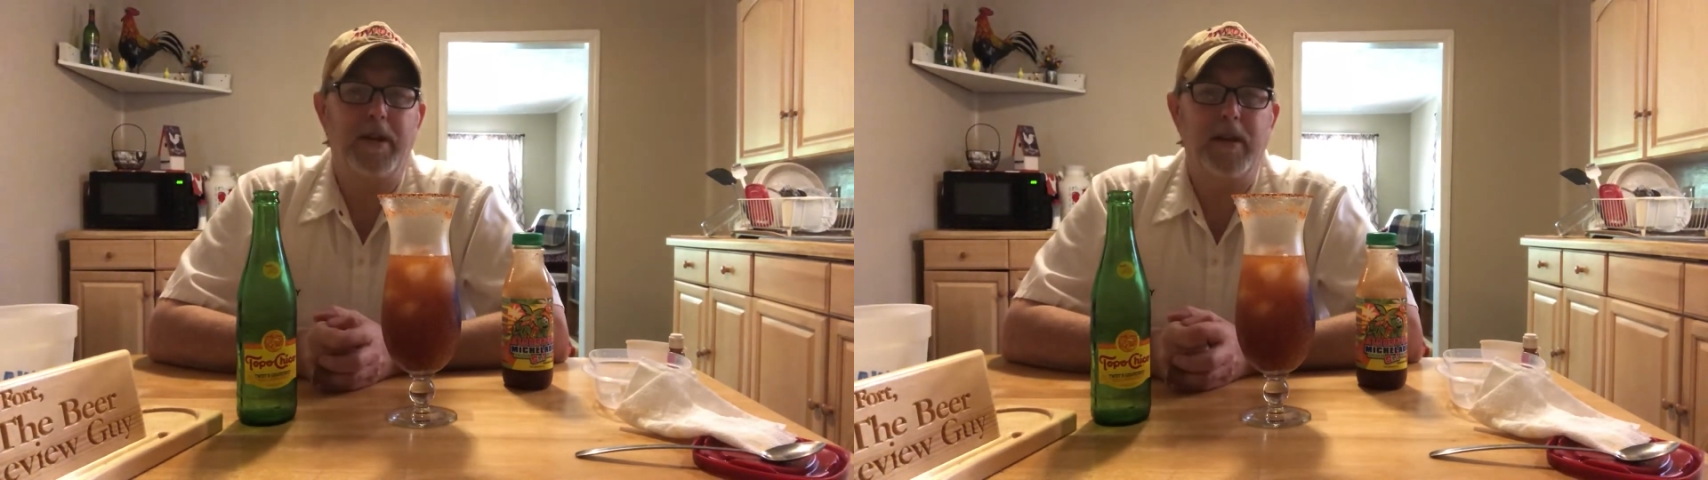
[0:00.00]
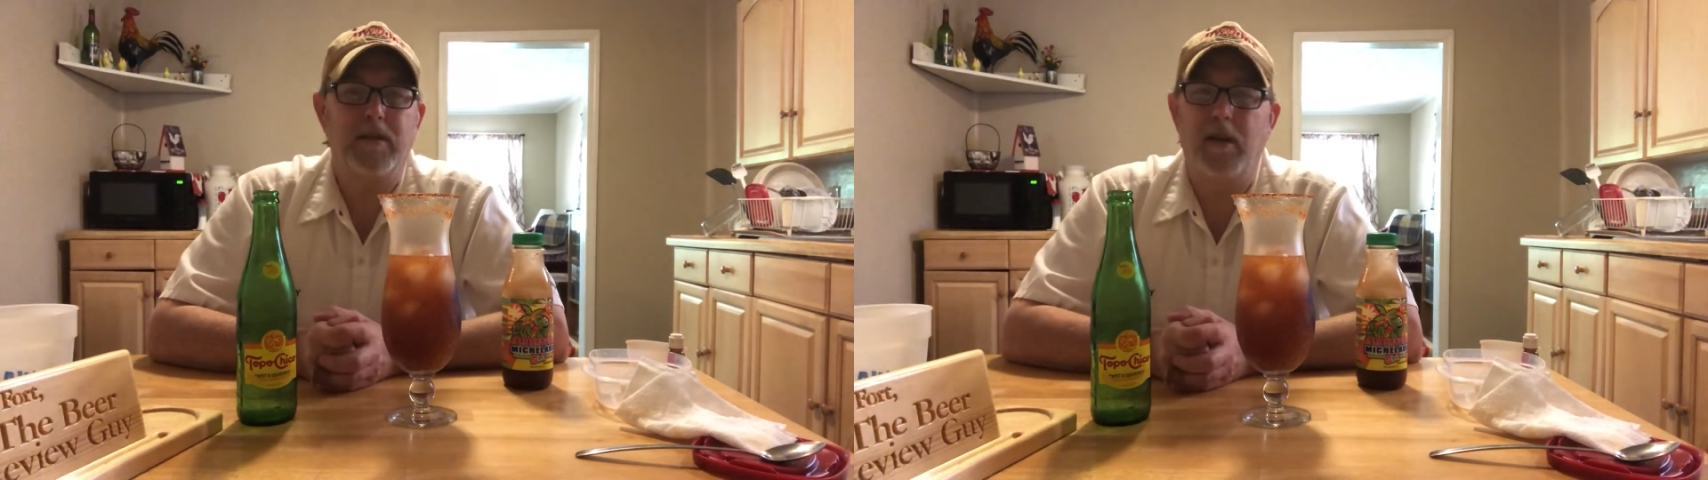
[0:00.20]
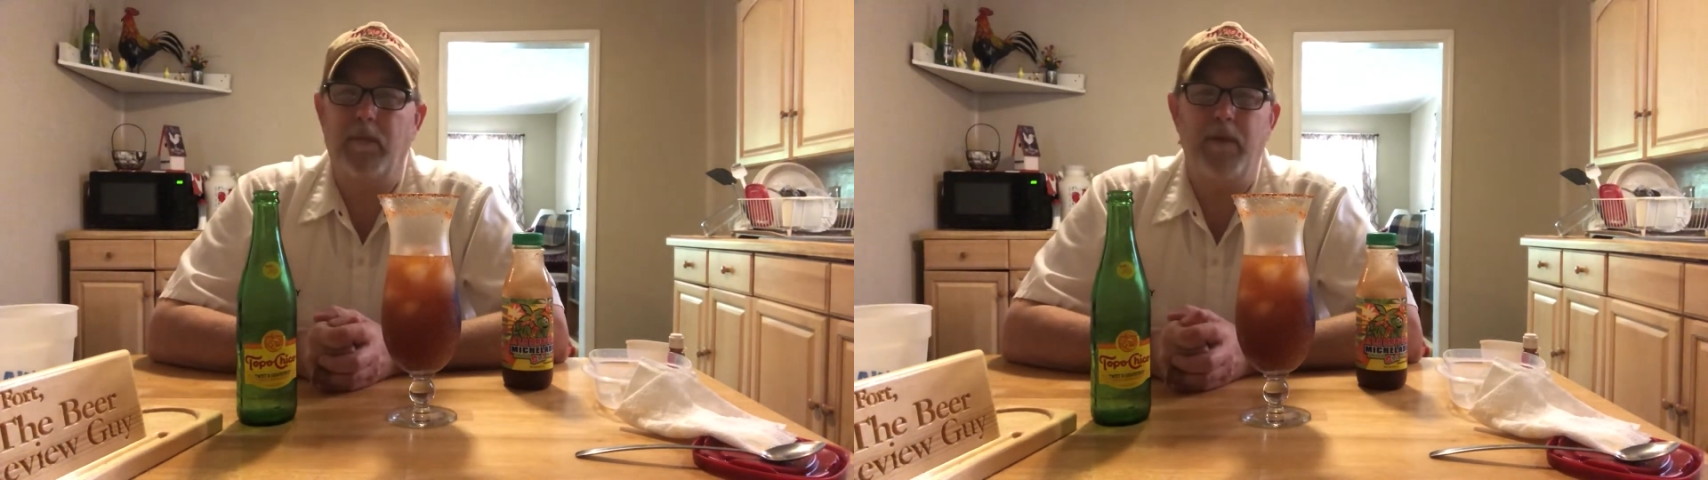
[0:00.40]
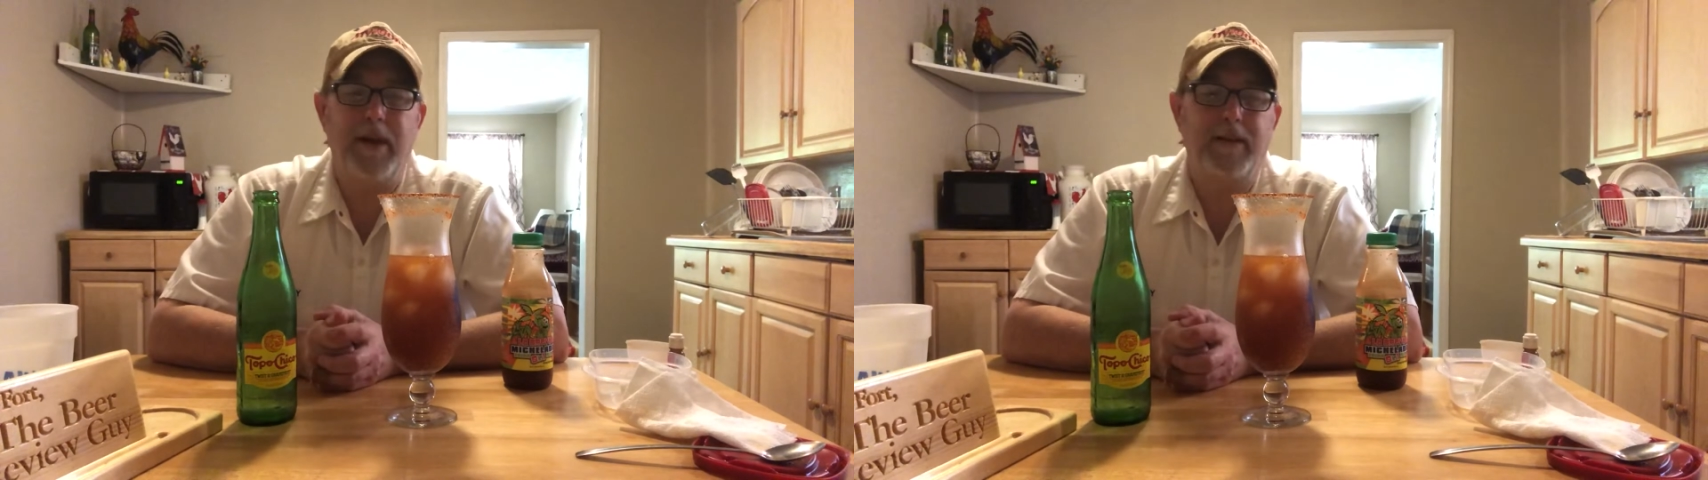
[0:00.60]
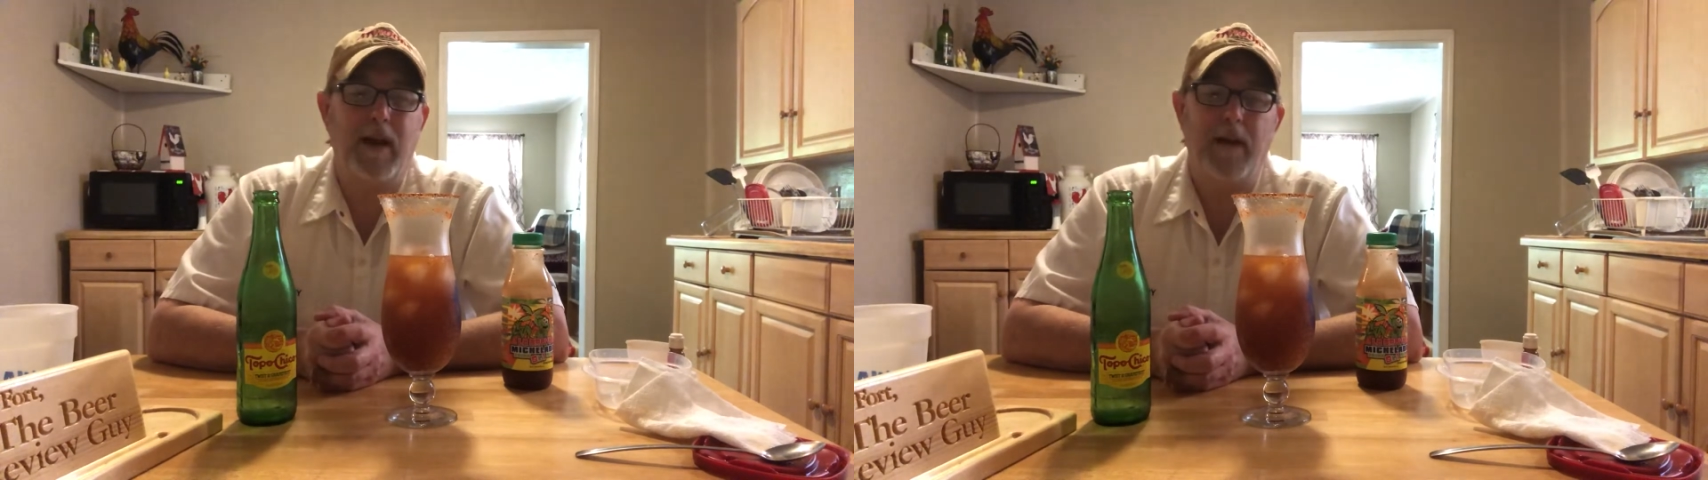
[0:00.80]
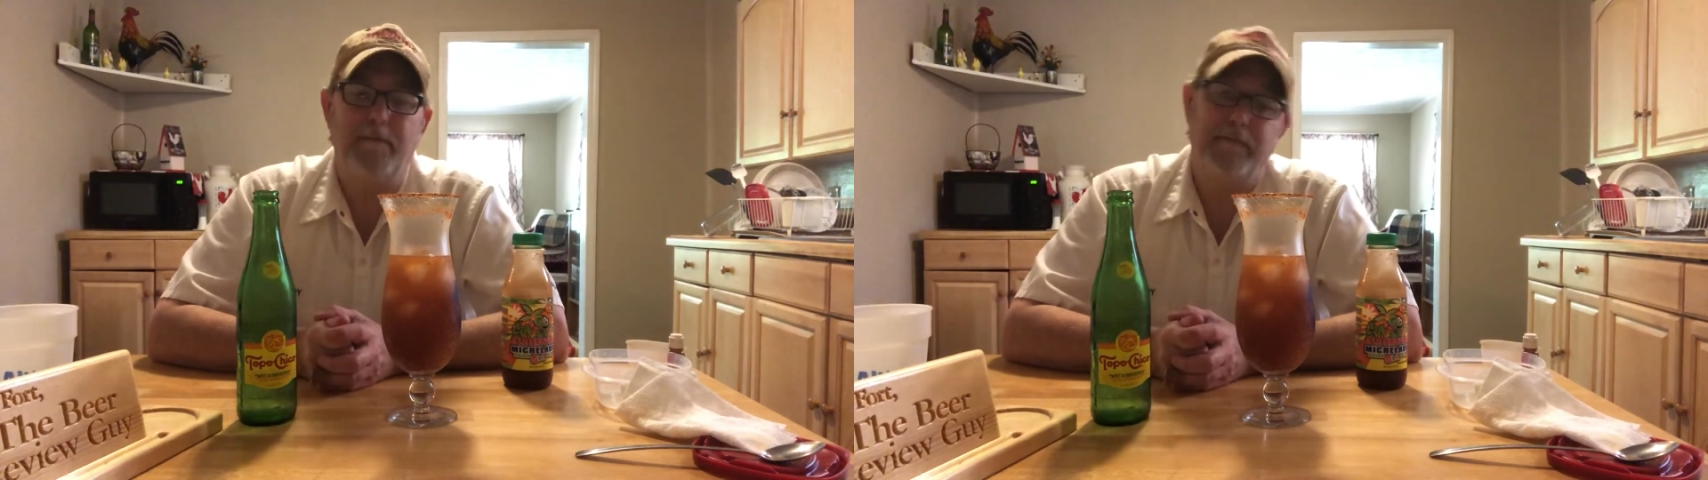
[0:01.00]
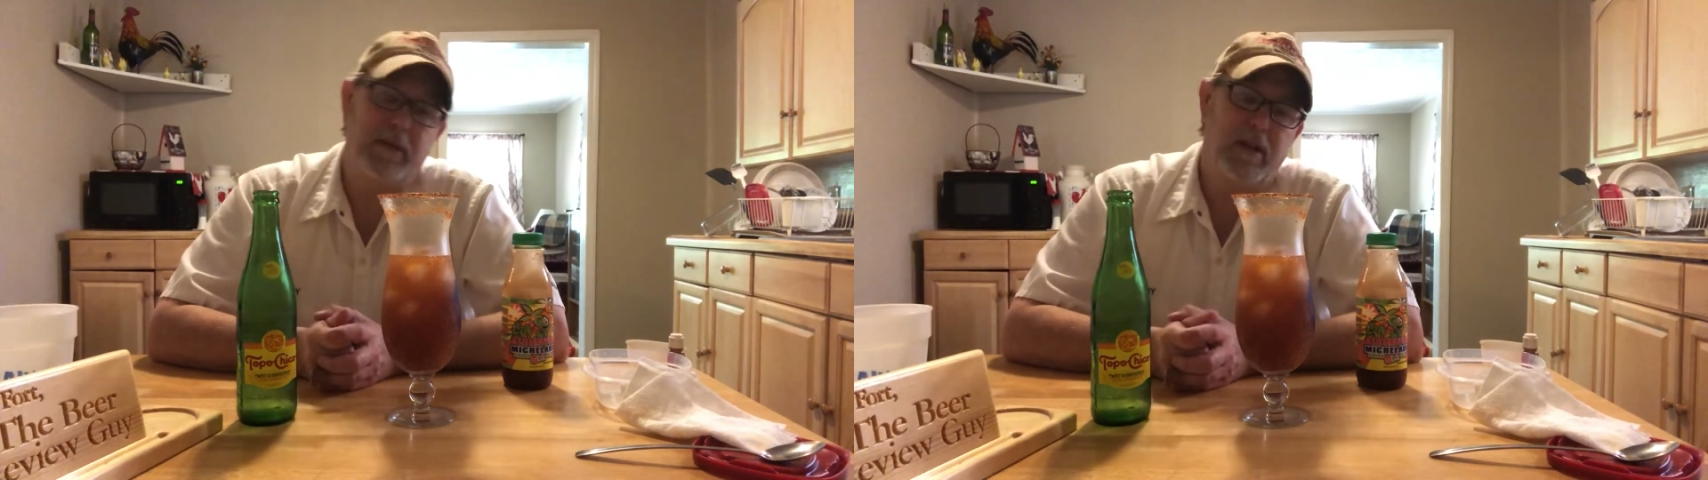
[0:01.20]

this on a break time